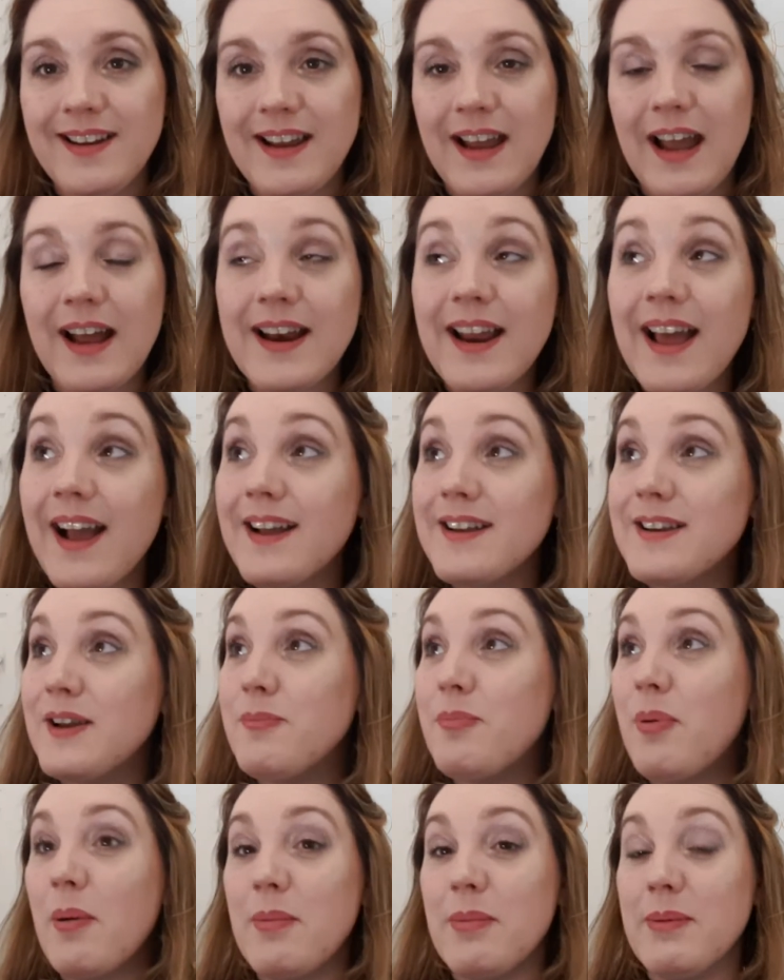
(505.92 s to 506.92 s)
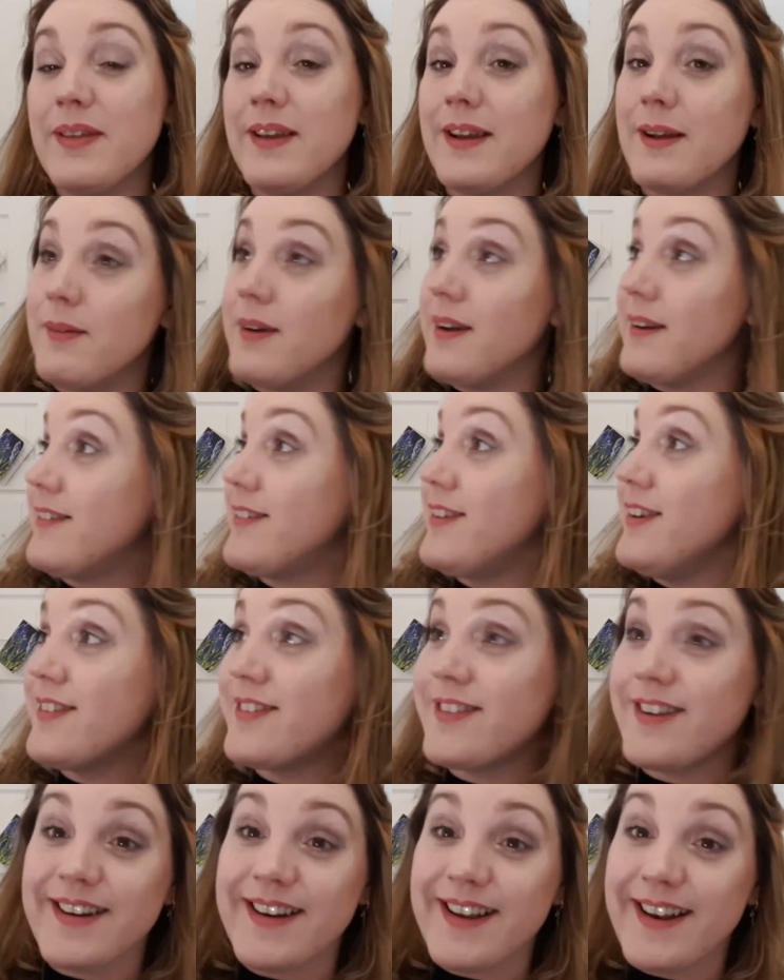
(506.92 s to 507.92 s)
And you're probably thinking, wait, cheers,
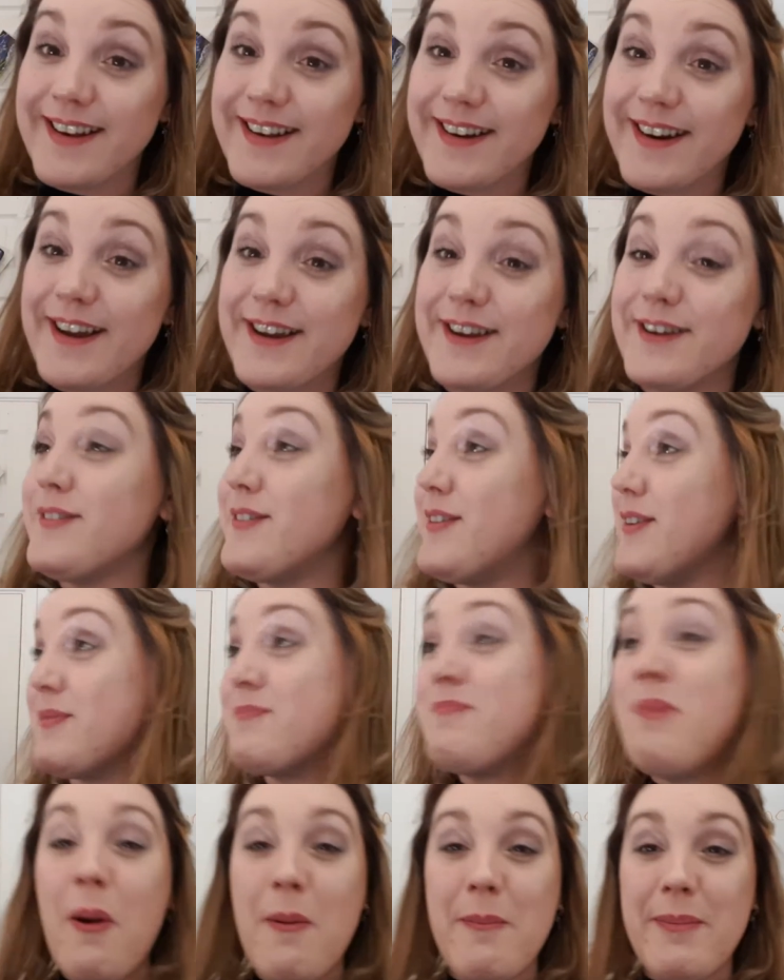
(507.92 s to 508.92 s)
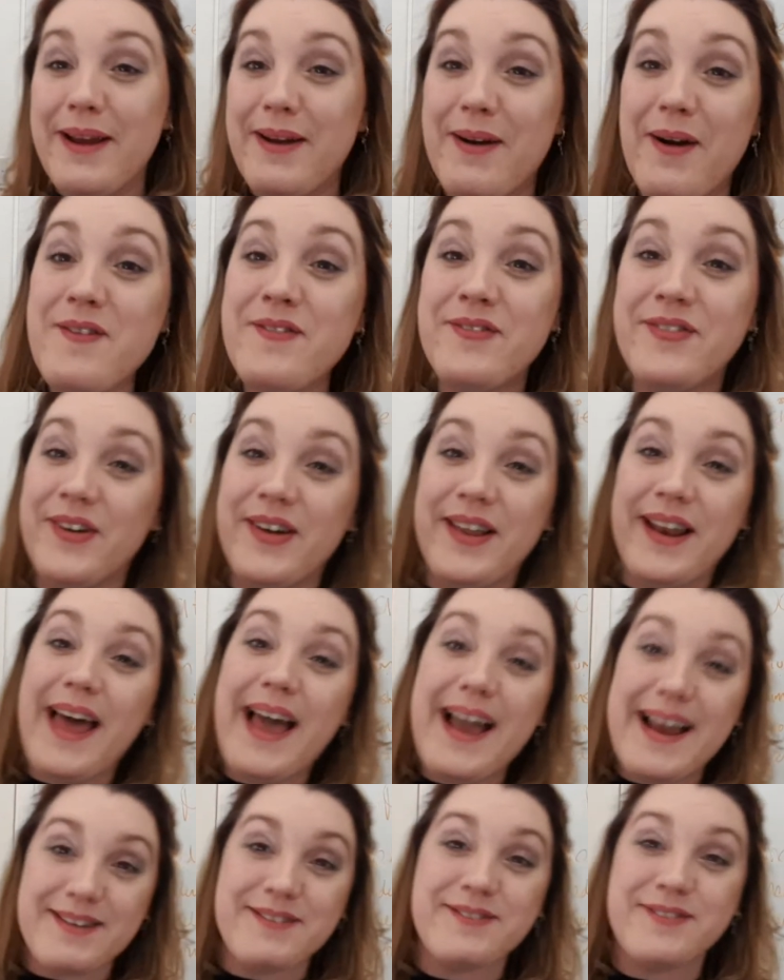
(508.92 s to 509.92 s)
Danielle, you just put me off for
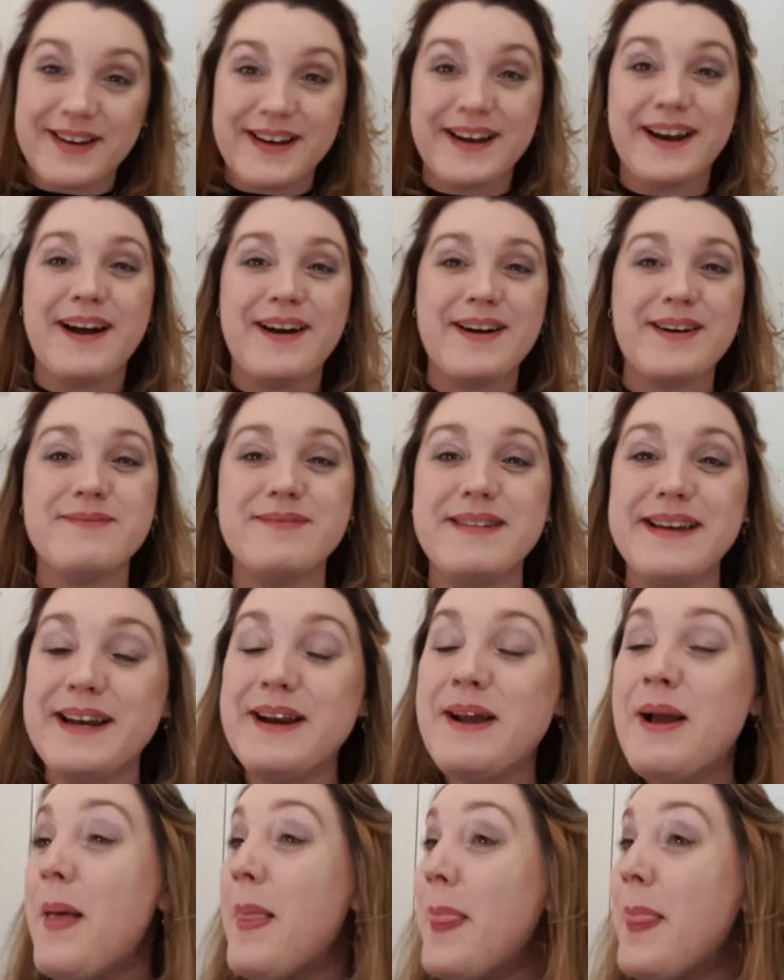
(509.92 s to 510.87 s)
life, you know what I mean?